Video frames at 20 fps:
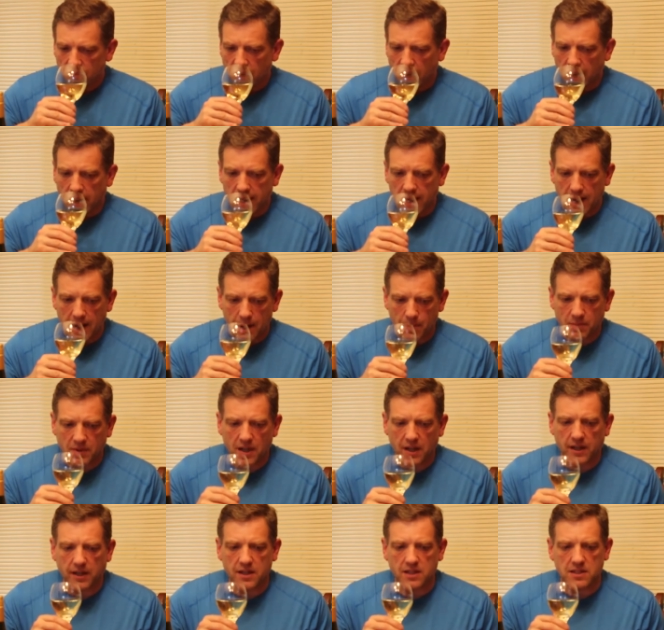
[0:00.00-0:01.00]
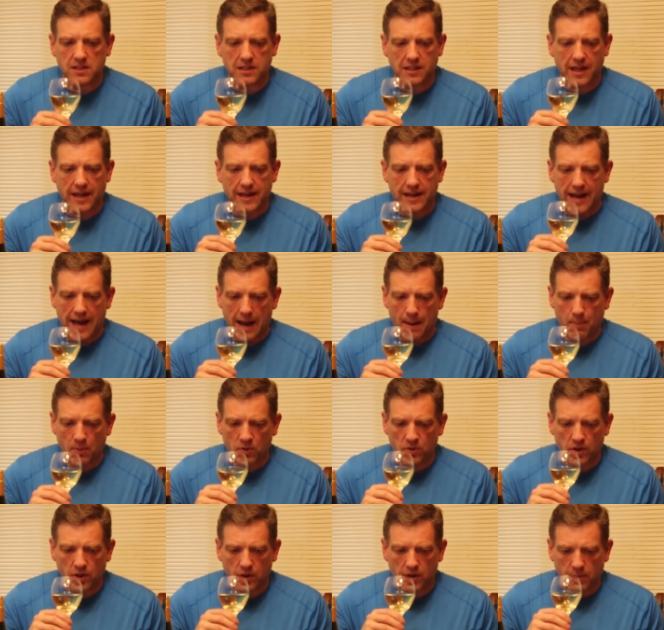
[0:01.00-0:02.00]
I am getting a slight
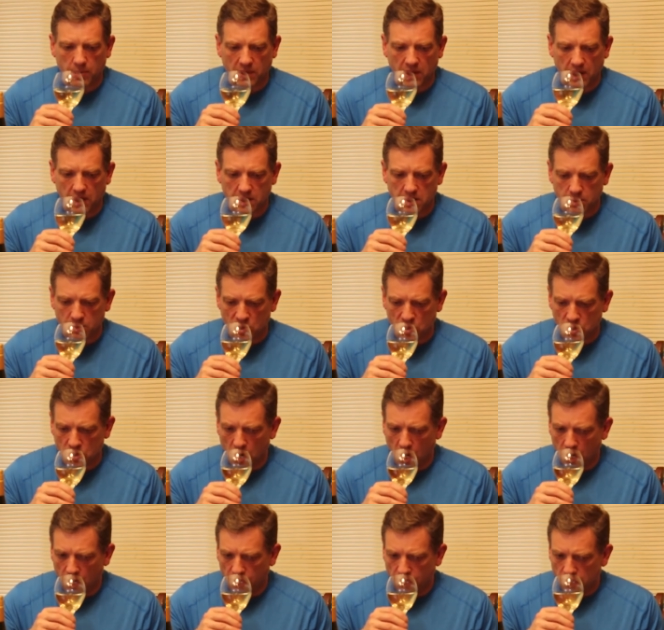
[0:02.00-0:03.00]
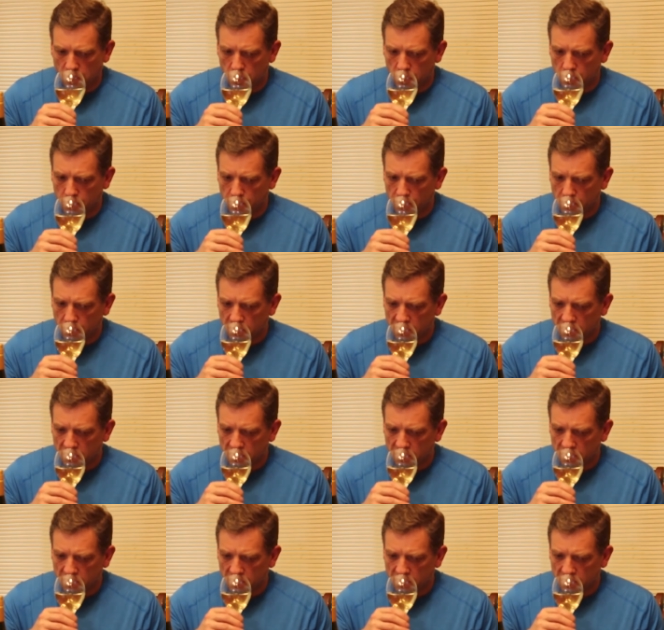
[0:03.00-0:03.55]
apple note. I'm getting some star fruit.